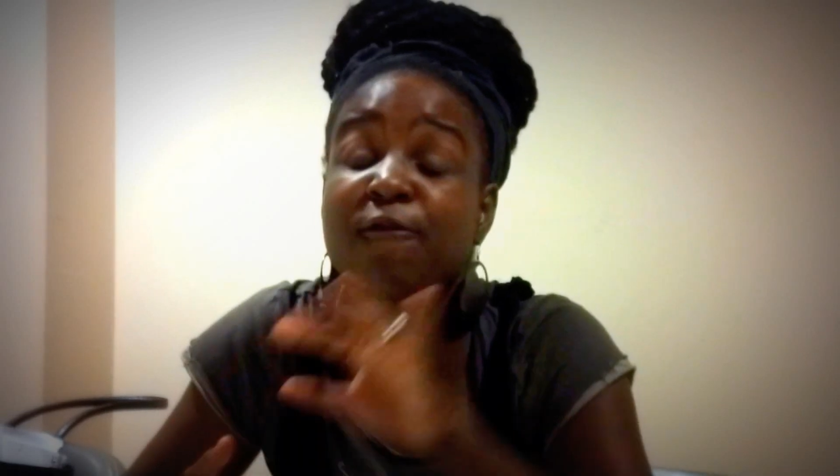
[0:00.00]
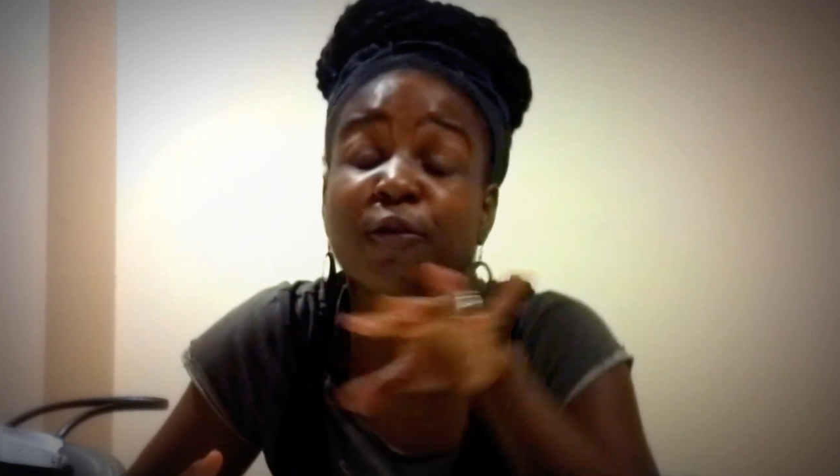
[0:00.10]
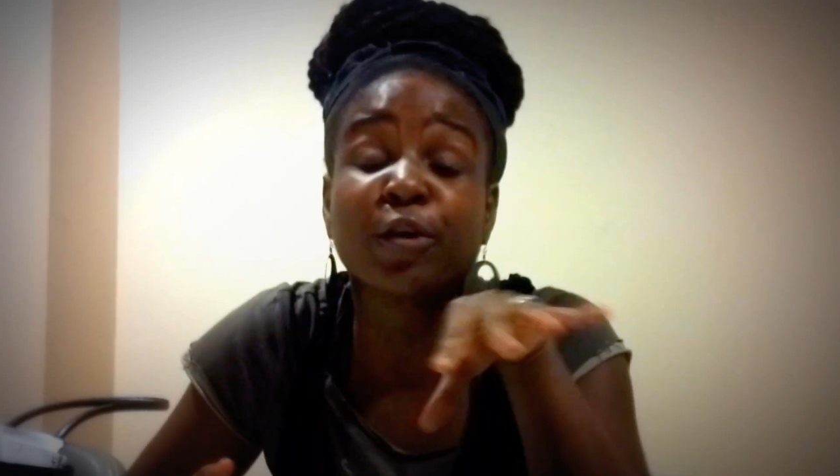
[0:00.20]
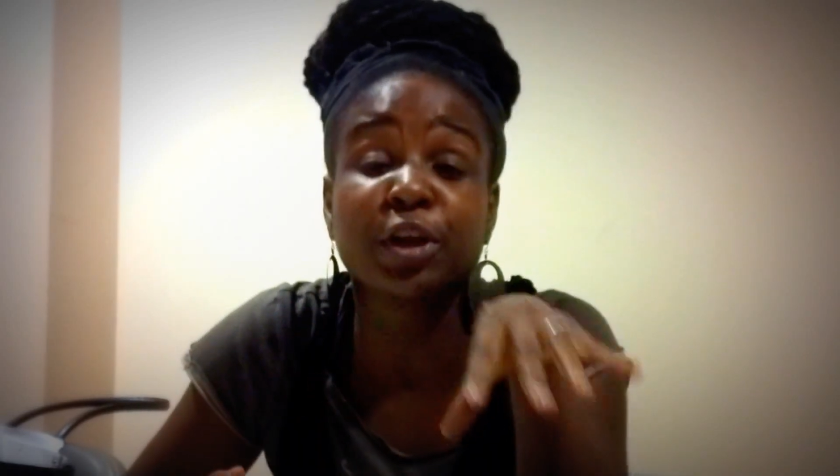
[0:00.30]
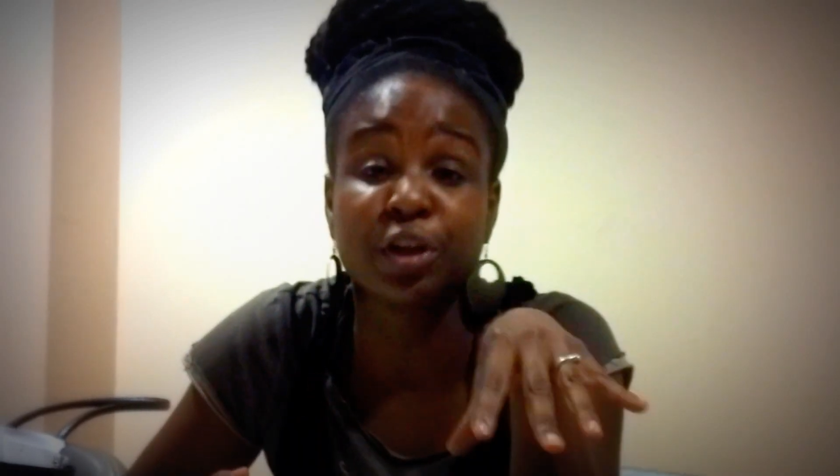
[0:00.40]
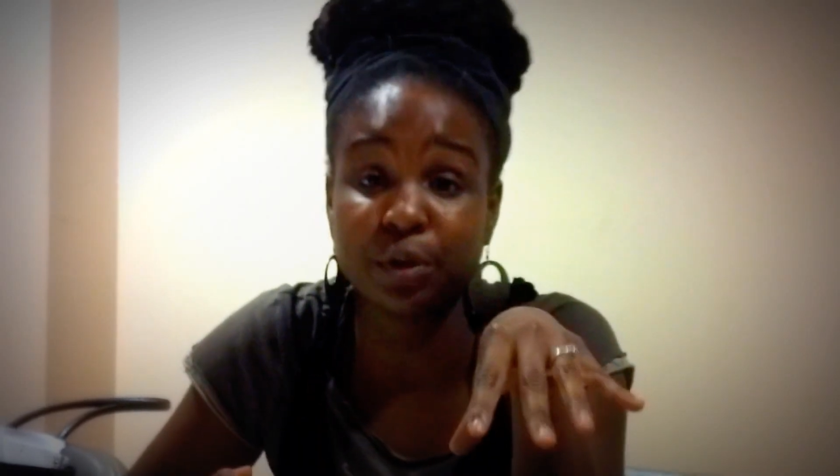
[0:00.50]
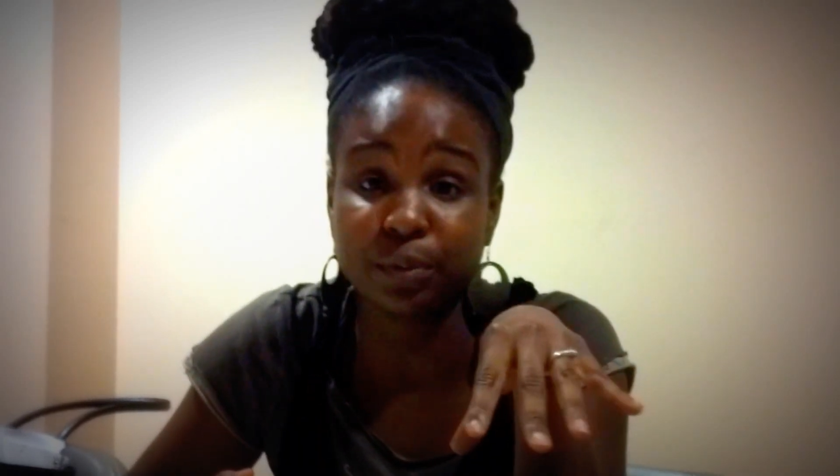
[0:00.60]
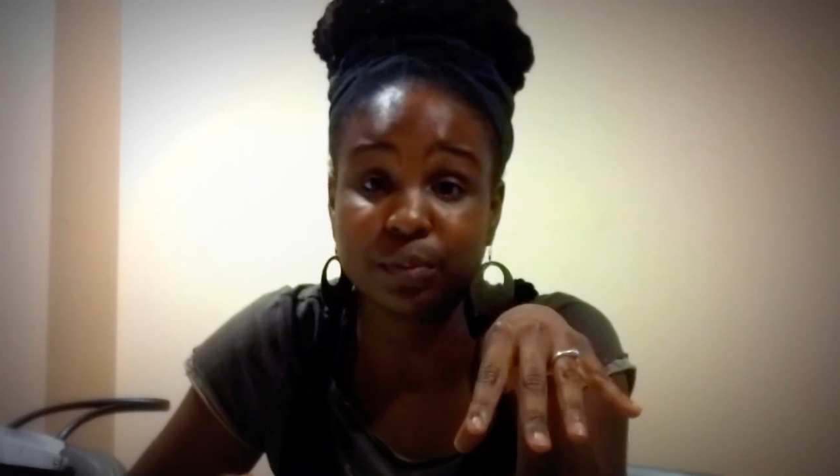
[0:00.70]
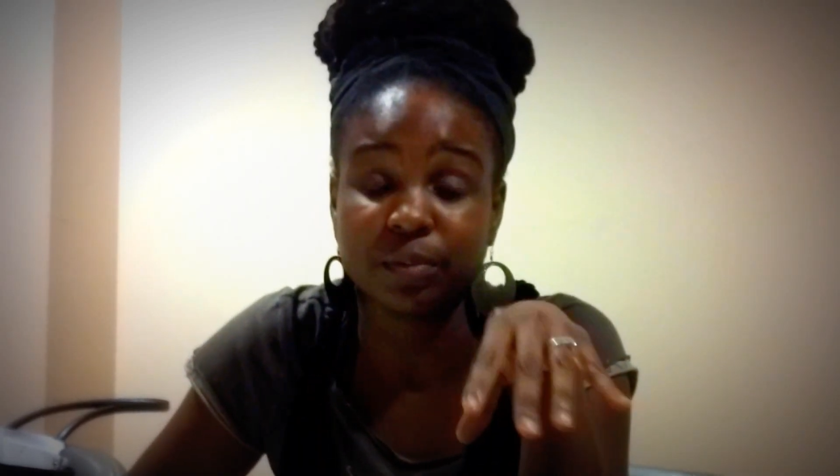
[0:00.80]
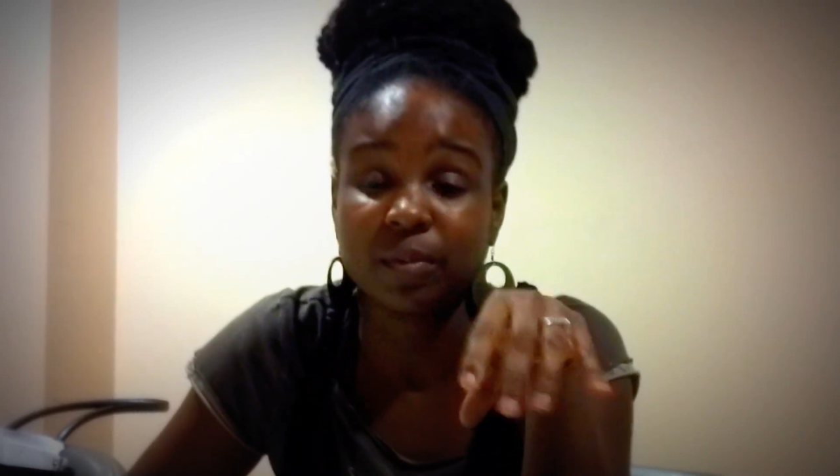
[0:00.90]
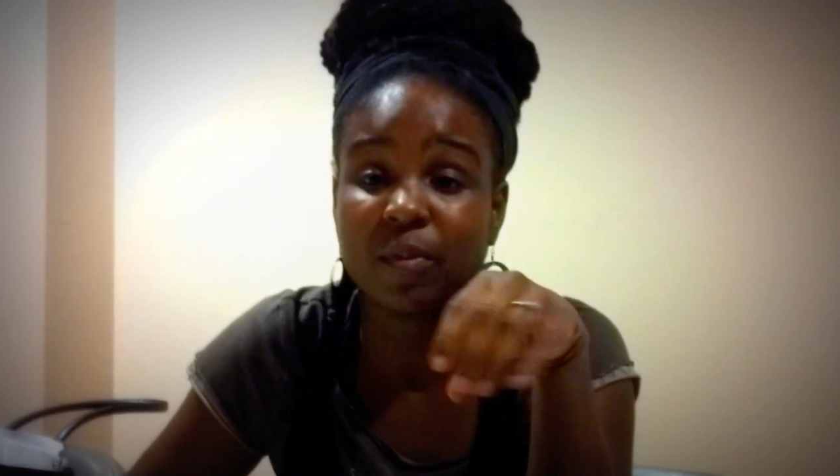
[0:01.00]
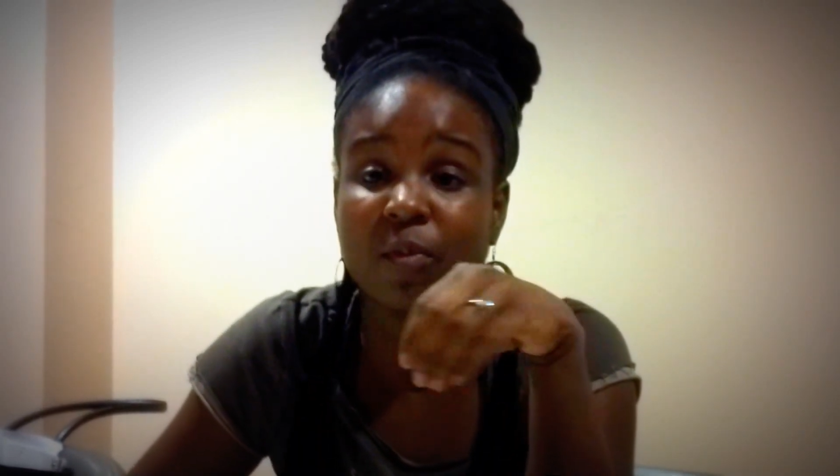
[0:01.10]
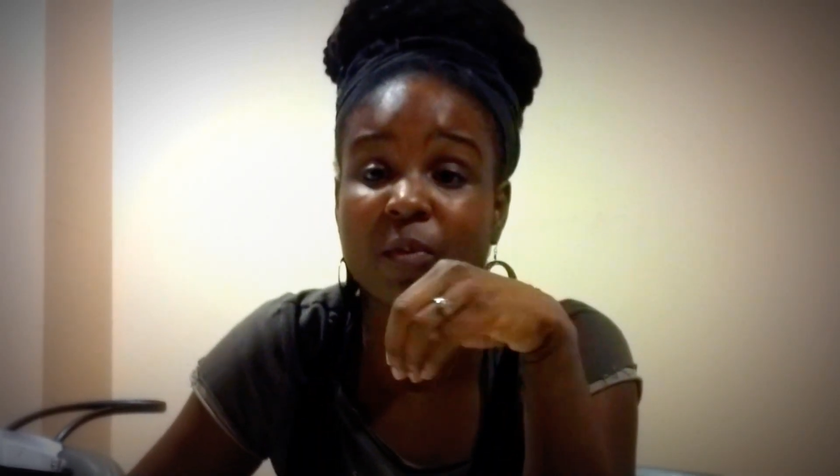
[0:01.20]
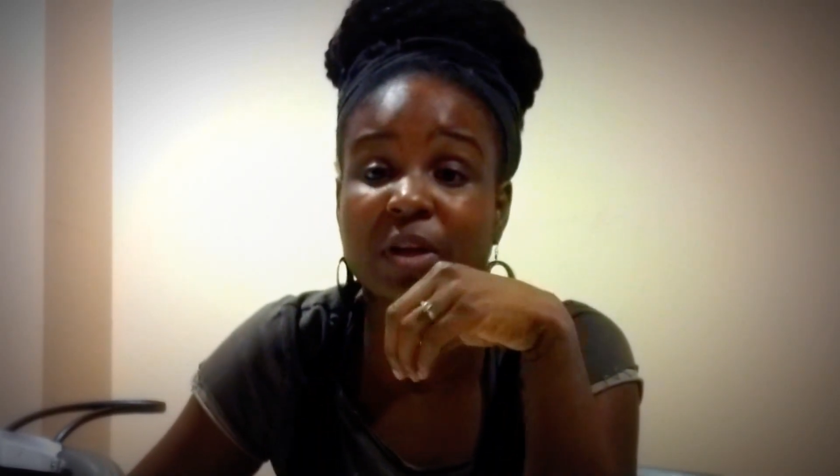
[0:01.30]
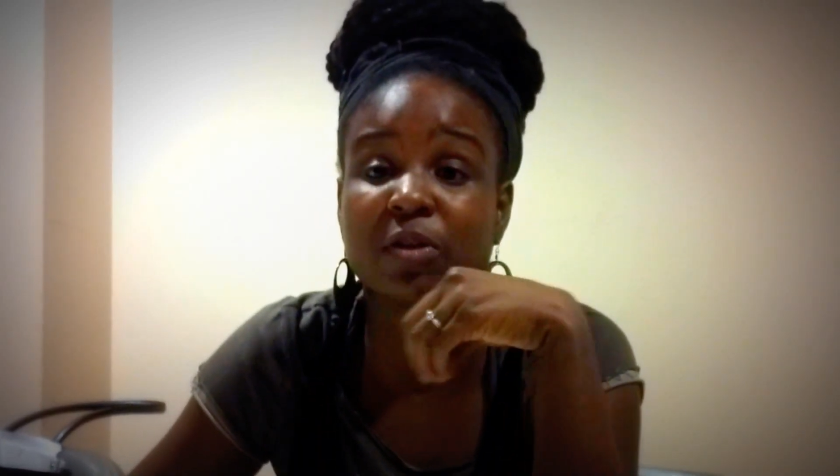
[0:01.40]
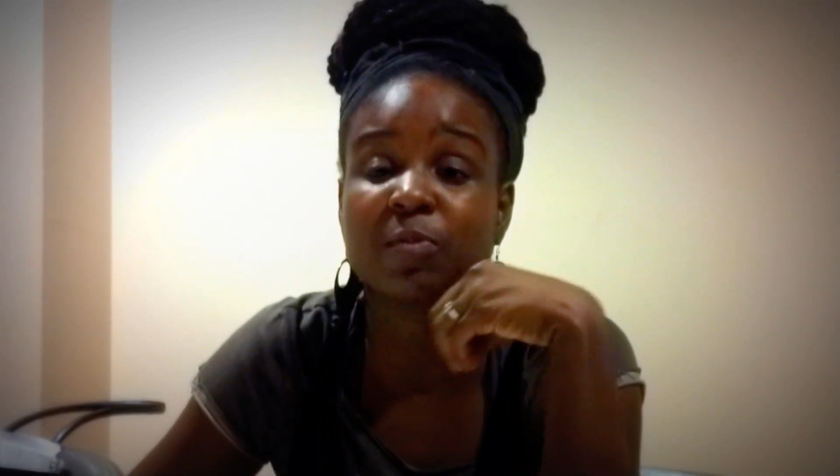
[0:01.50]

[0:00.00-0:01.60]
for you, when